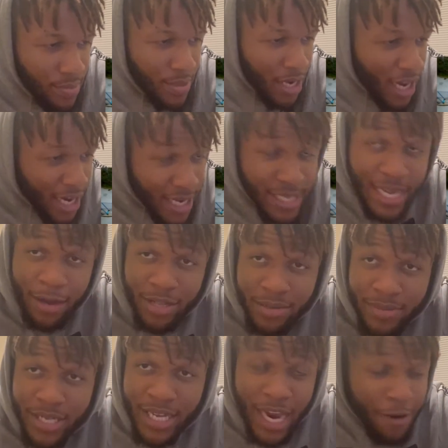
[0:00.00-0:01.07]
I was out with some
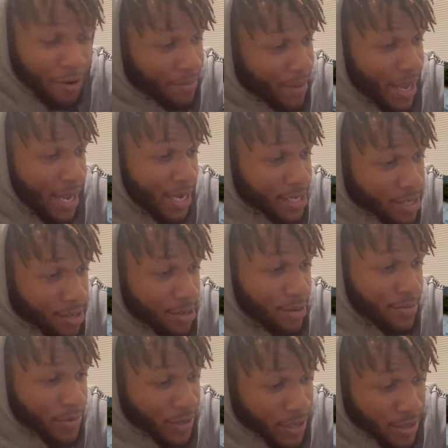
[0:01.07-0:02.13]
scary masks on,
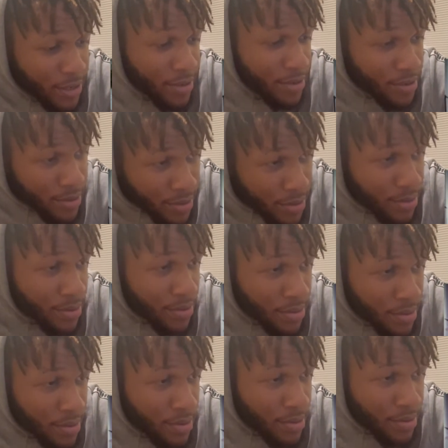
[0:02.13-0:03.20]
boy.
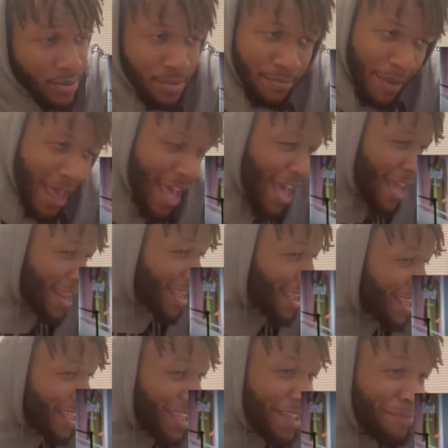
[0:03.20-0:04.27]

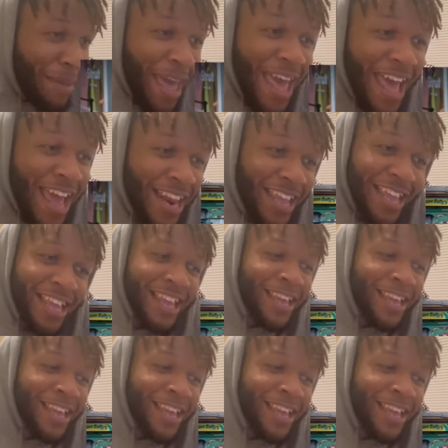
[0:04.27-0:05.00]
Daddy, daddy,